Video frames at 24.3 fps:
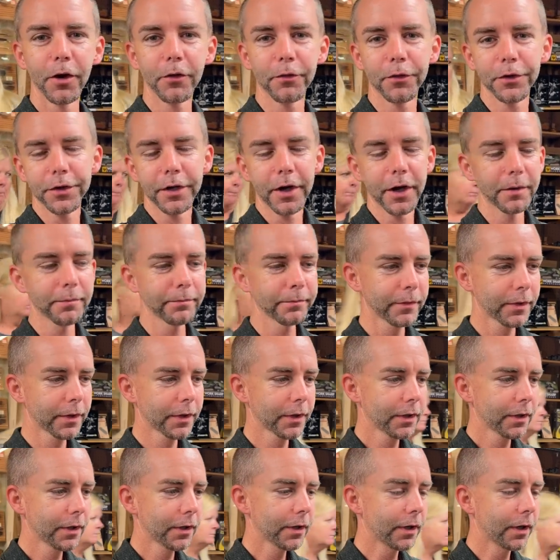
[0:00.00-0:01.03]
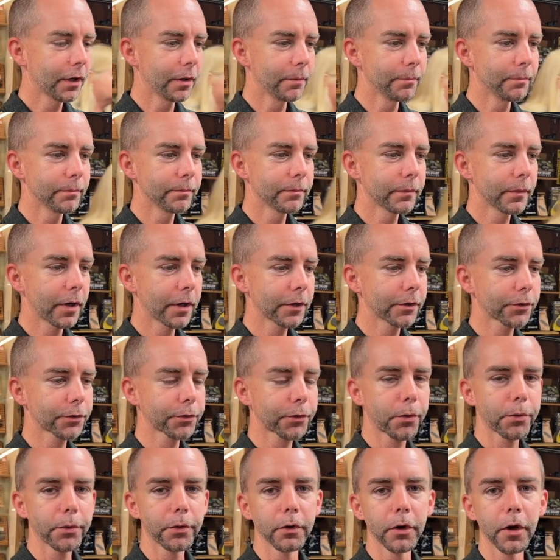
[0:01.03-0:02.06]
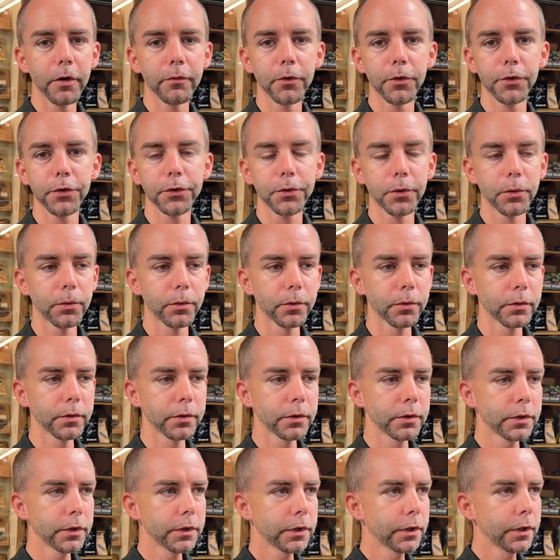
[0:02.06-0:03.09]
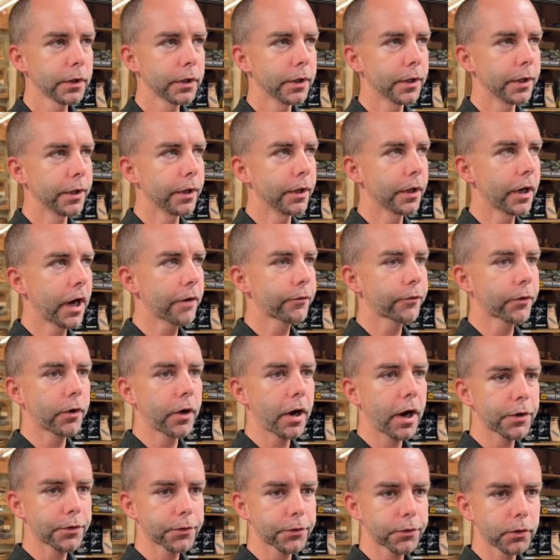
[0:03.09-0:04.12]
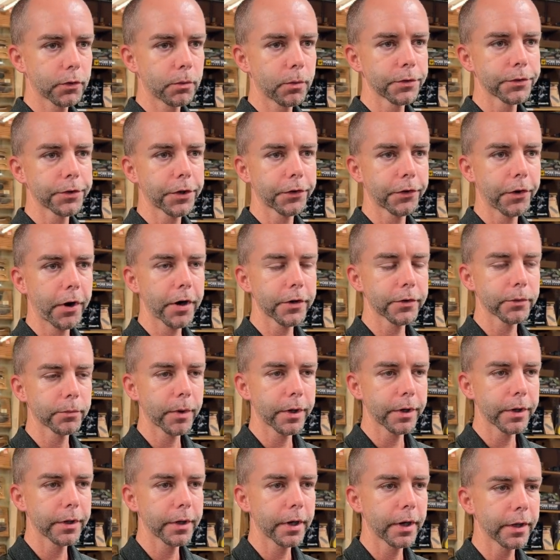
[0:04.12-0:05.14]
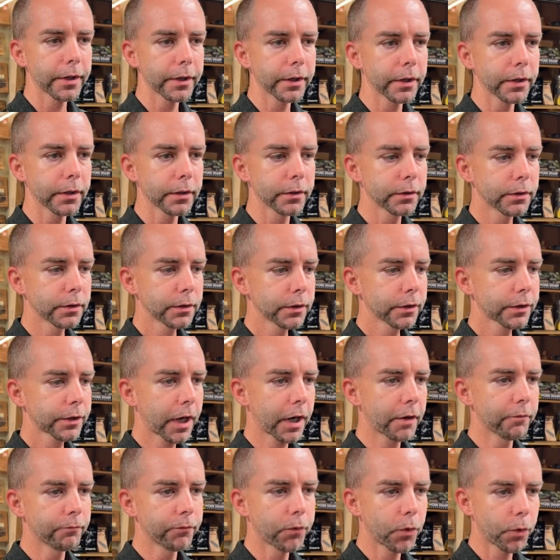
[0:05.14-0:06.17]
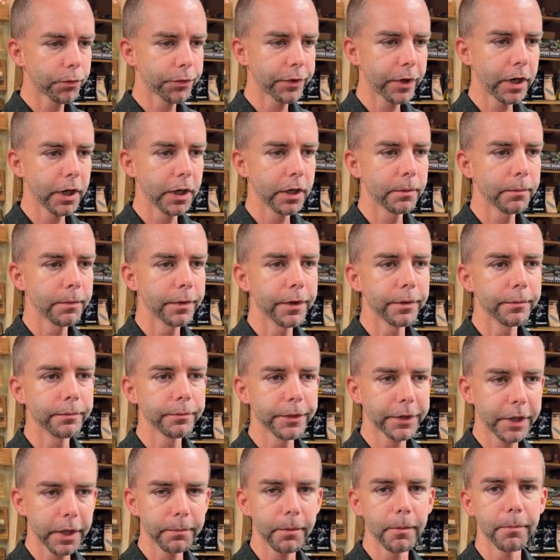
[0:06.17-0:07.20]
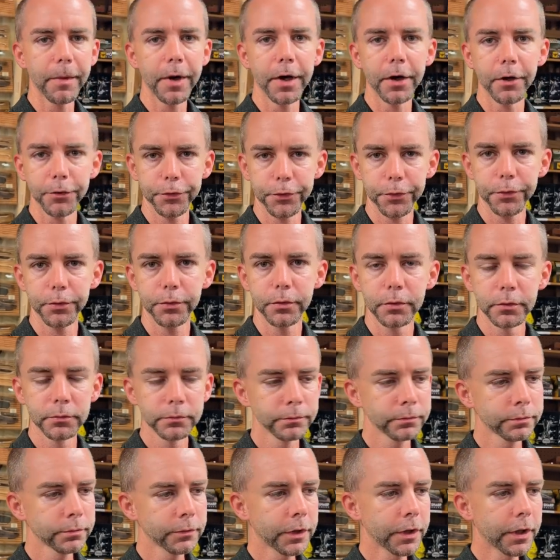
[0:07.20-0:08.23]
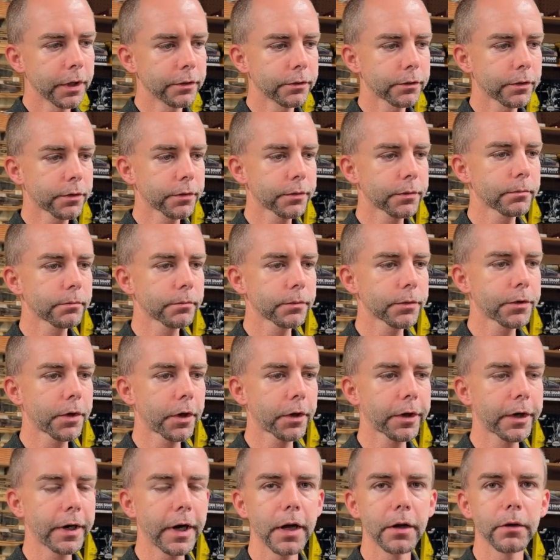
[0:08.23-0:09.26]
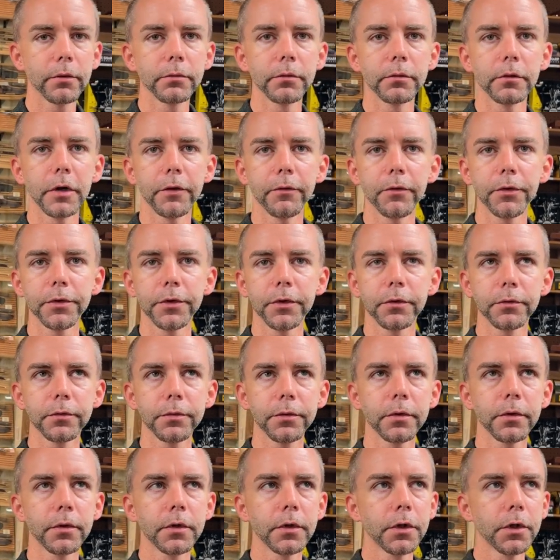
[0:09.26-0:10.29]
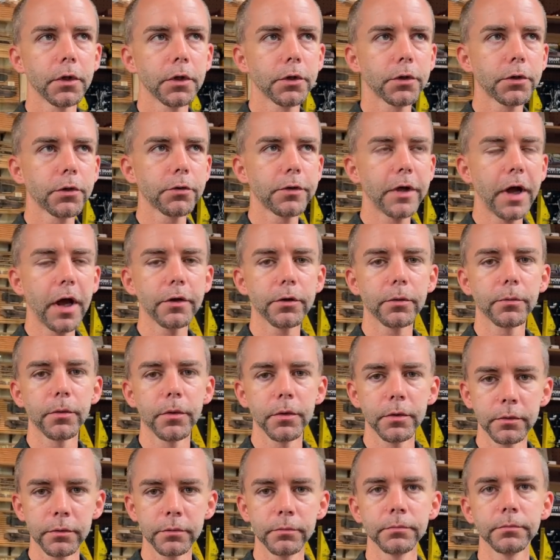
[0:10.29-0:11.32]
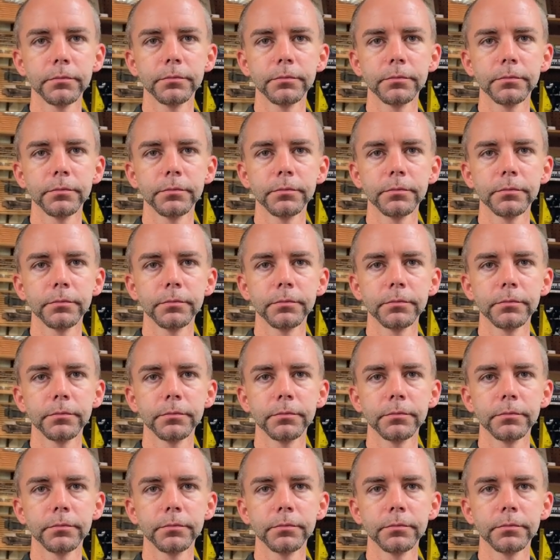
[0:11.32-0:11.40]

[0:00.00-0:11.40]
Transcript: over time, um, I just grew to love the store. And uh, after high school, once I graduated, I uh, came full time and then became a manager and just stuck it out ever since 2001.